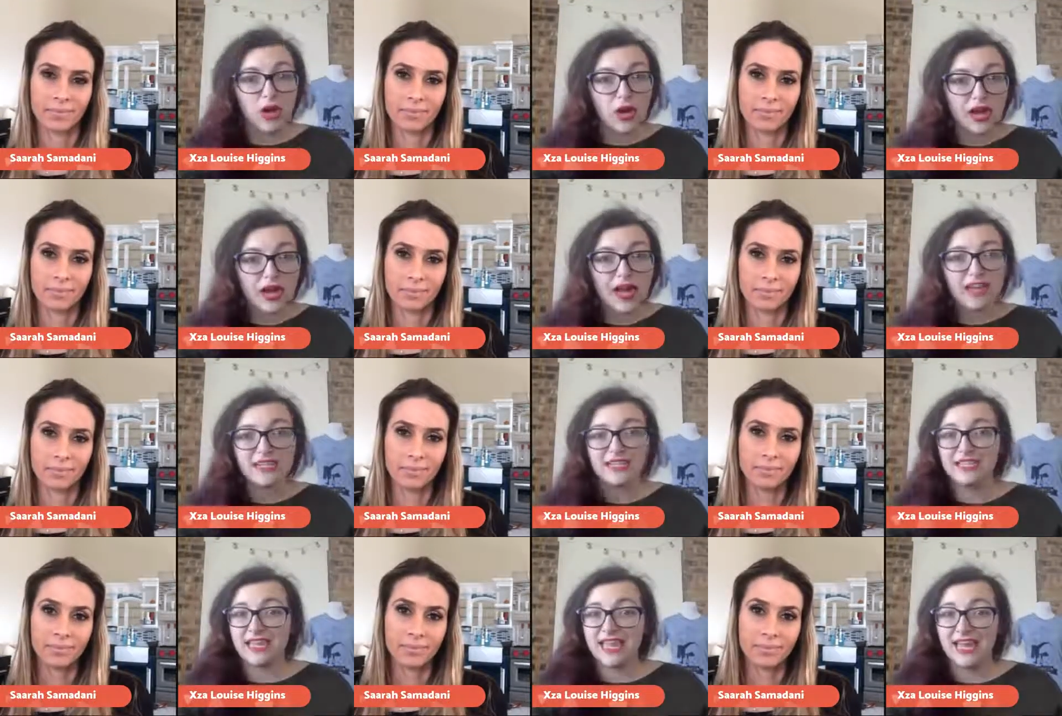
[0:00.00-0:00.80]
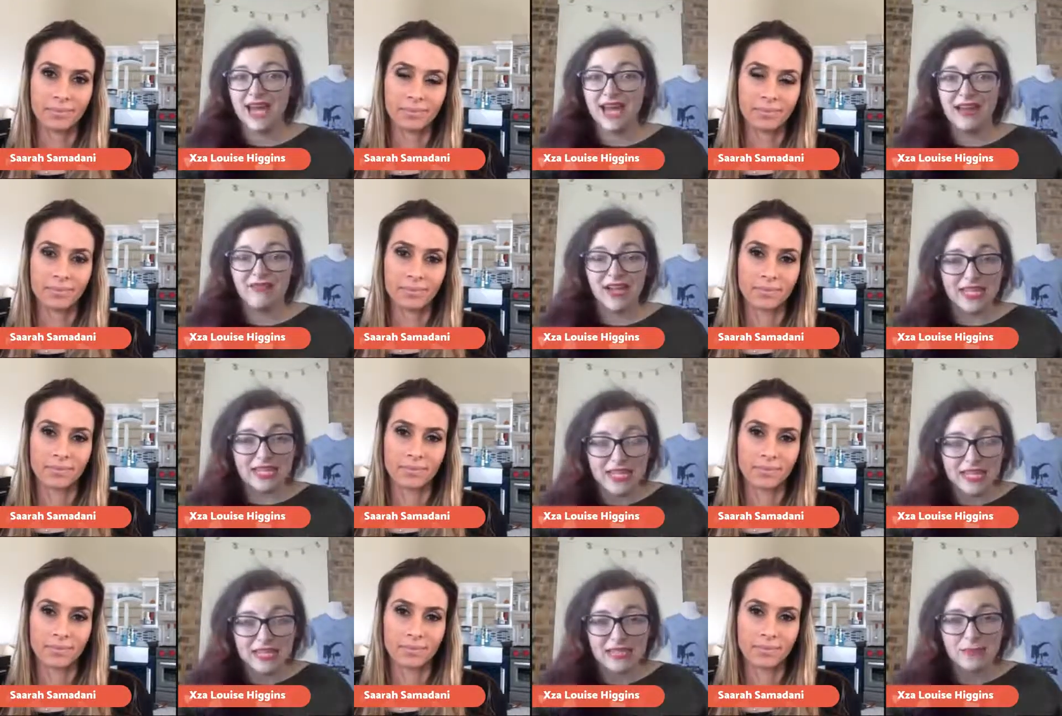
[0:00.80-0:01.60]
Speaker 1: product, they have
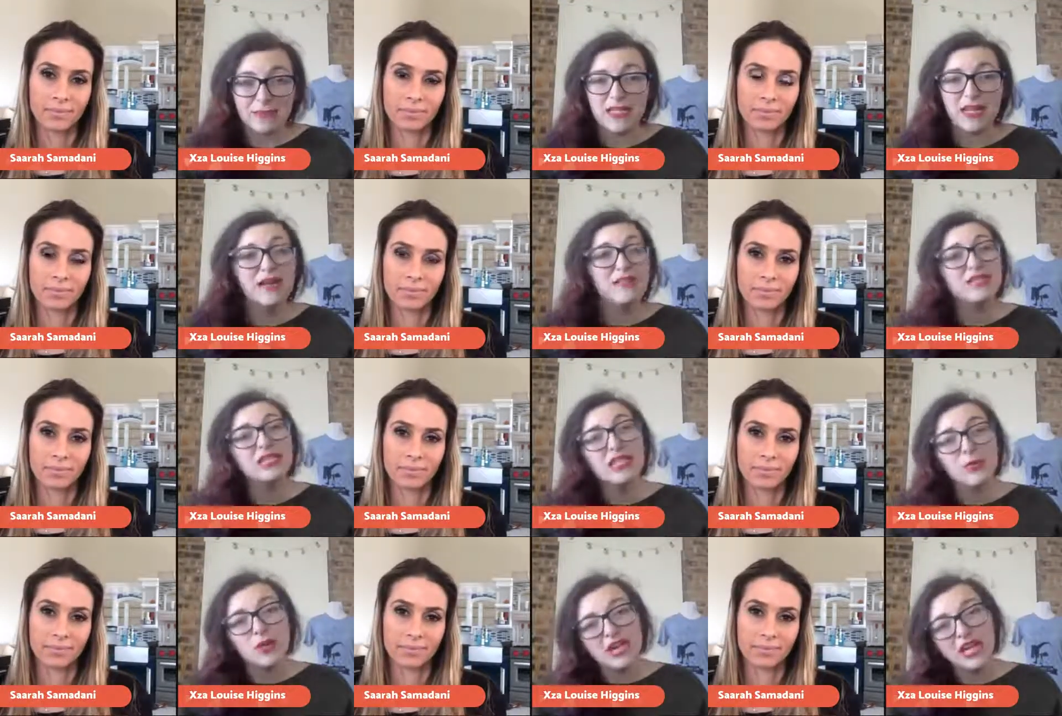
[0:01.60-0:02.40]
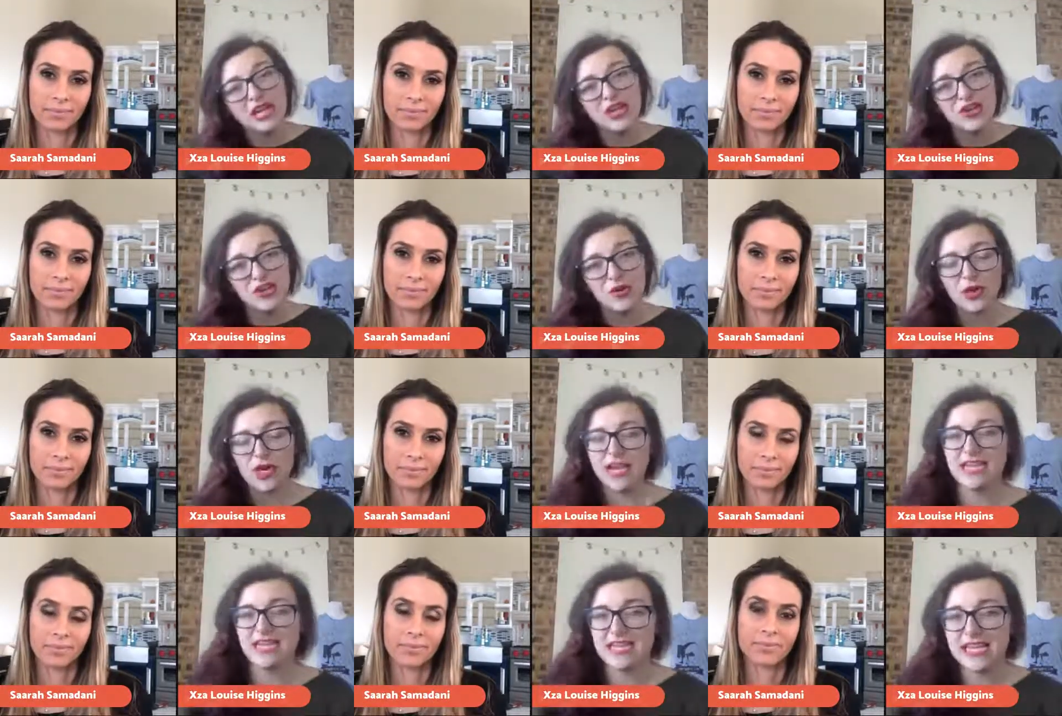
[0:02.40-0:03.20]
ideas themselves, and they want to hear your
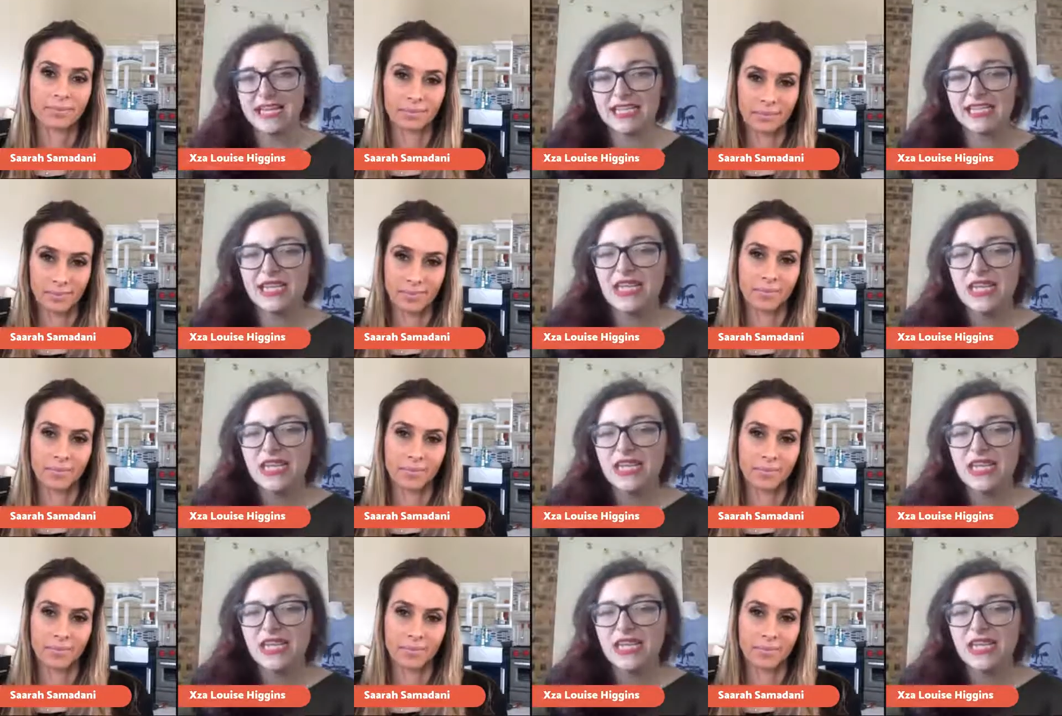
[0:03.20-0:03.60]
ideas.